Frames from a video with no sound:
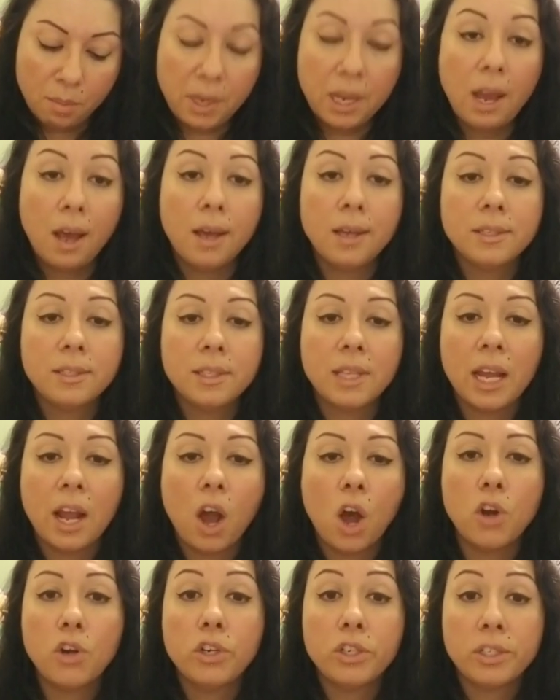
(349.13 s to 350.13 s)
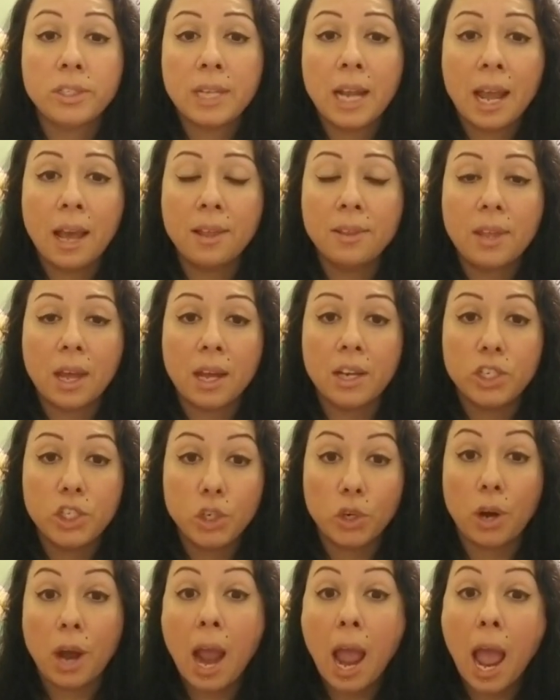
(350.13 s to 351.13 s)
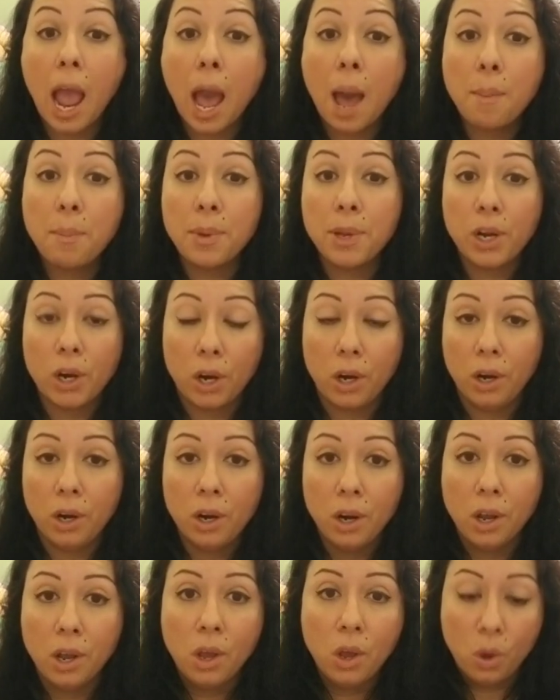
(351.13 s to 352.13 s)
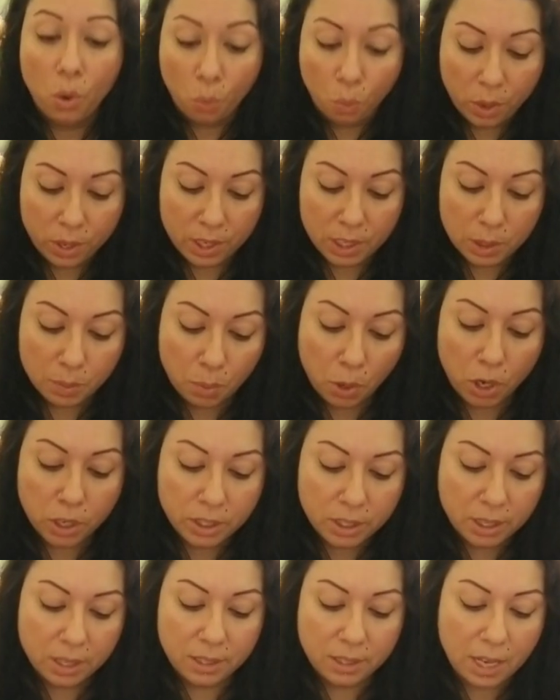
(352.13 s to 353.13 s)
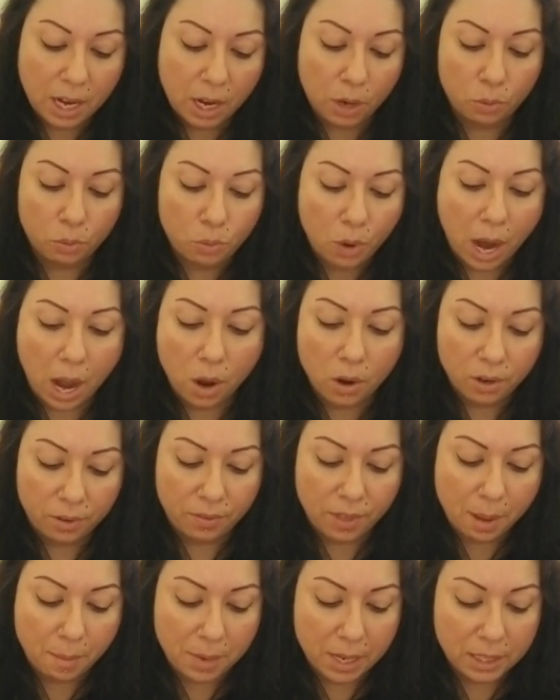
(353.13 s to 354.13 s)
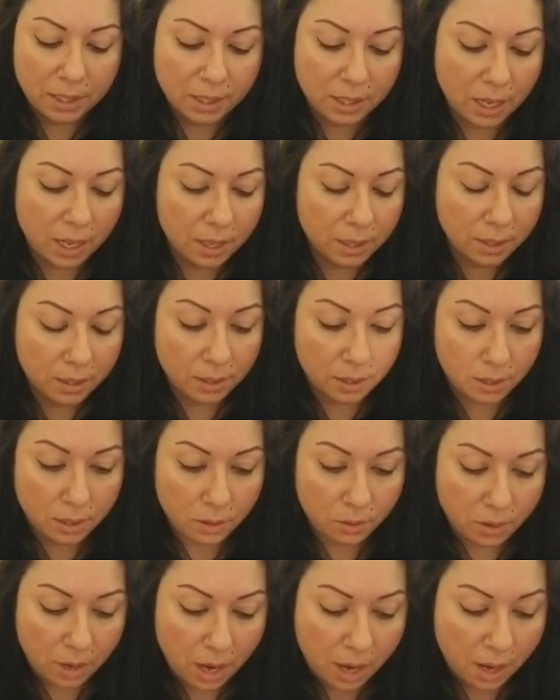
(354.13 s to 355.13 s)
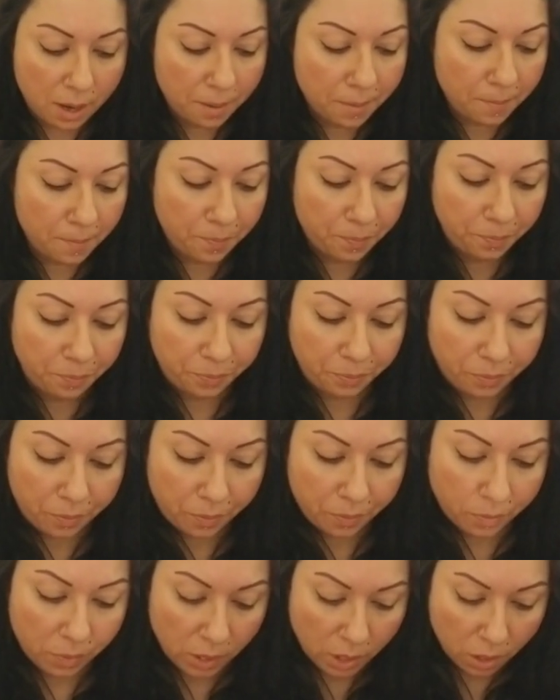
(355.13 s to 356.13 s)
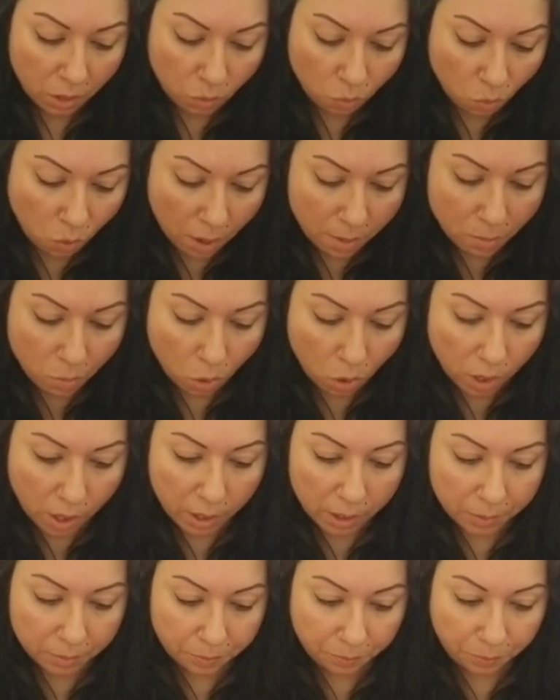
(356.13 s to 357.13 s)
because they understand that you're happier when this person is not around, if that makes sense. Okay. One more.